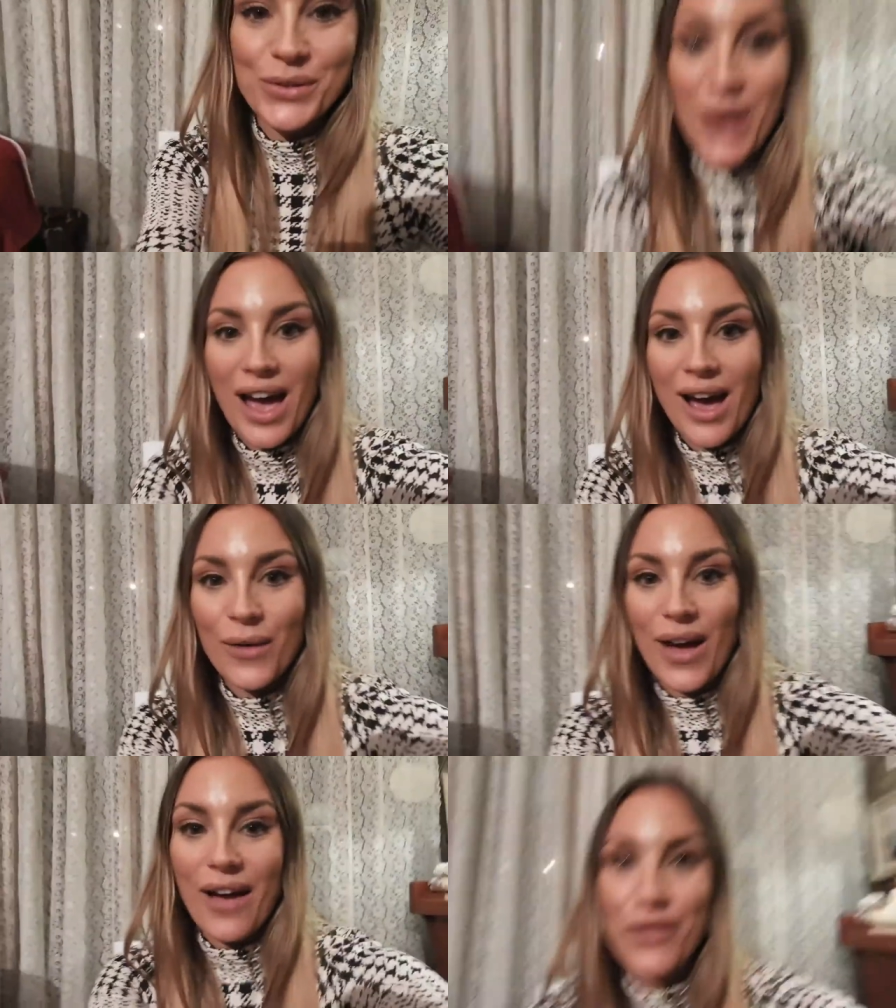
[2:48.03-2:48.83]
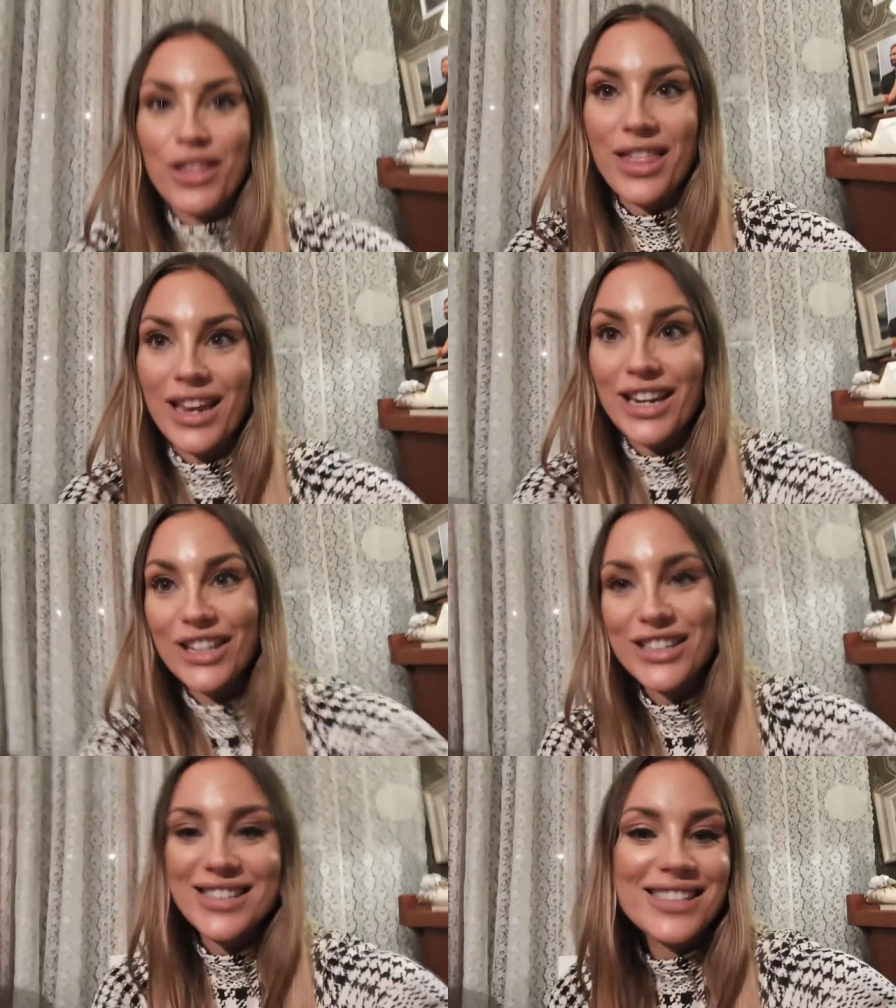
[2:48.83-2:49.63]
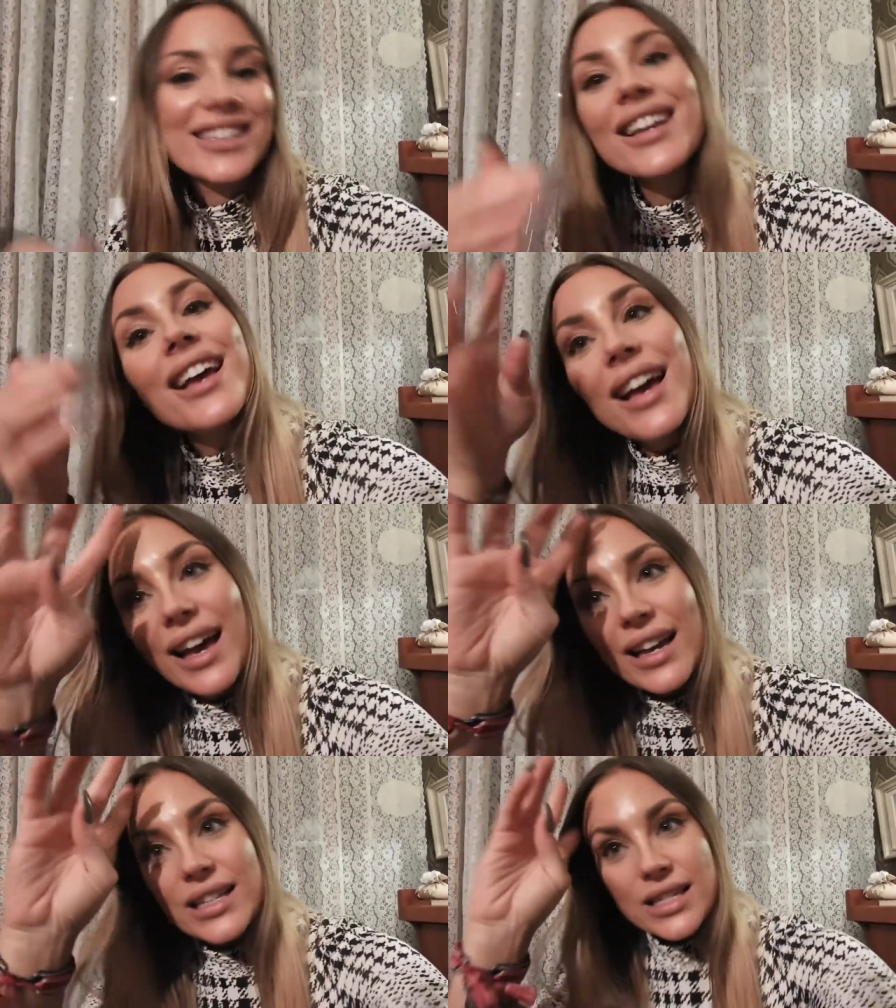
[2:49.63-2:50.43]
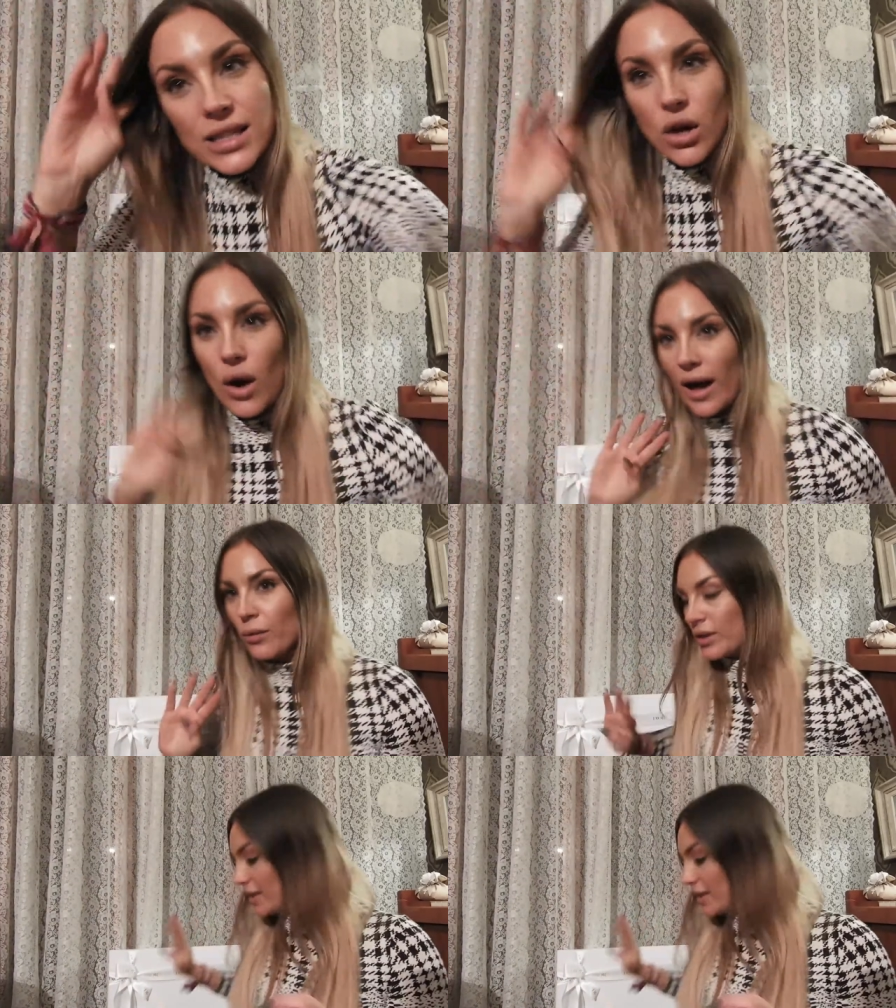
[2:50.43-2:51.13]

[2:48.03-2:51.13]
you how everything looks. So I